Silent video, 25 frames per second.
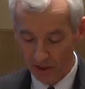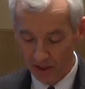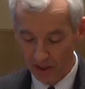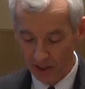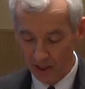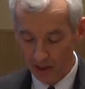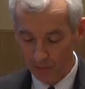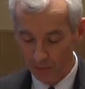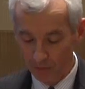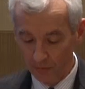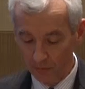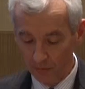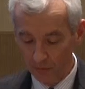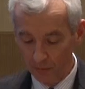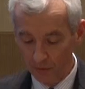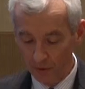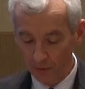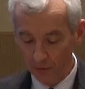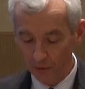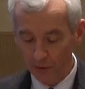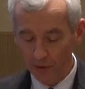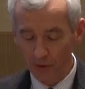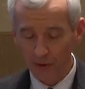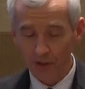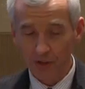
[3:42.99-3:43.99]
And I'm
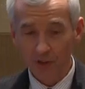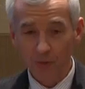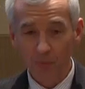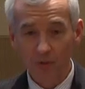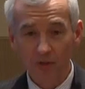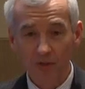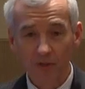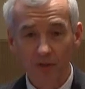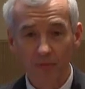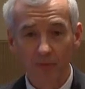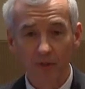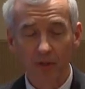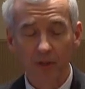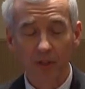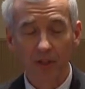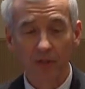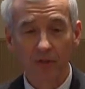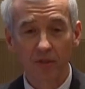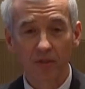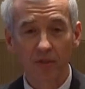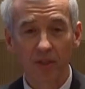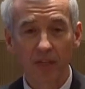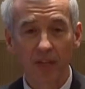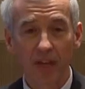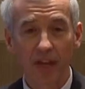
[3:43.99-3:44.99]
referring
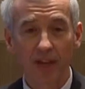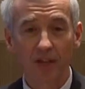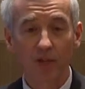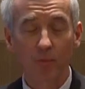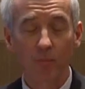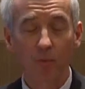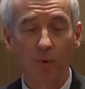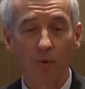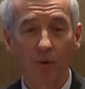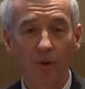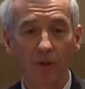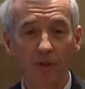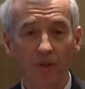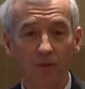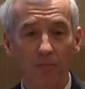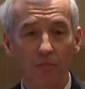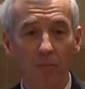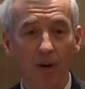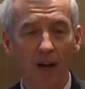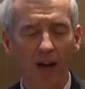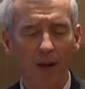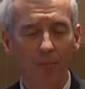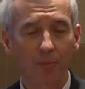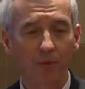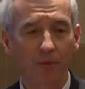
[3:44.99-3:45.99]
specifically to the export
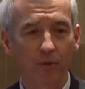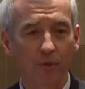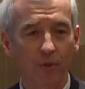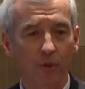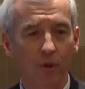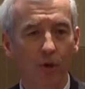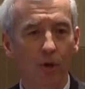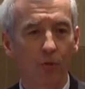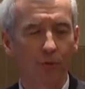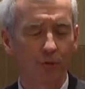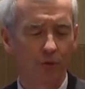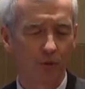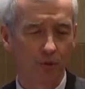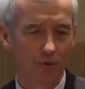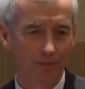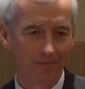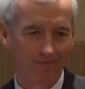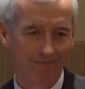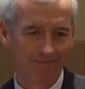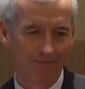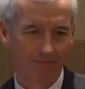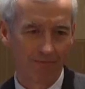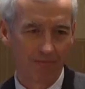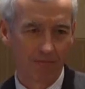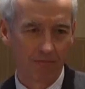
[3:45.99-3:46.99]
of popular culture
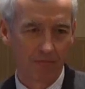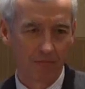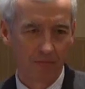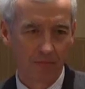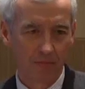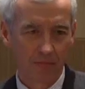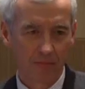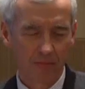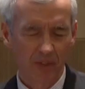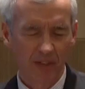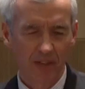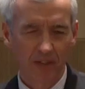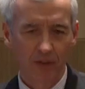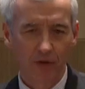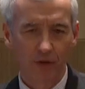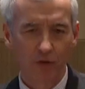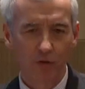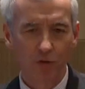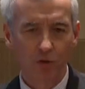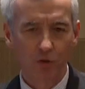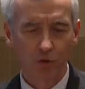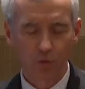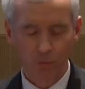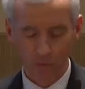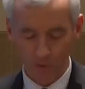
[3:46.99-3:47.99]
and
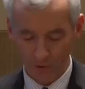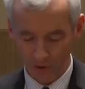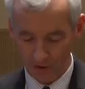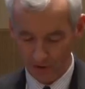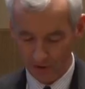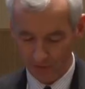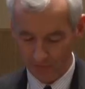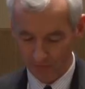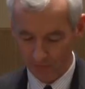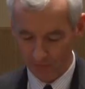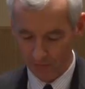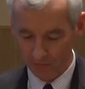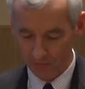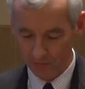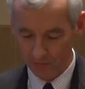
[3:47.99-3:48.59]
consumerism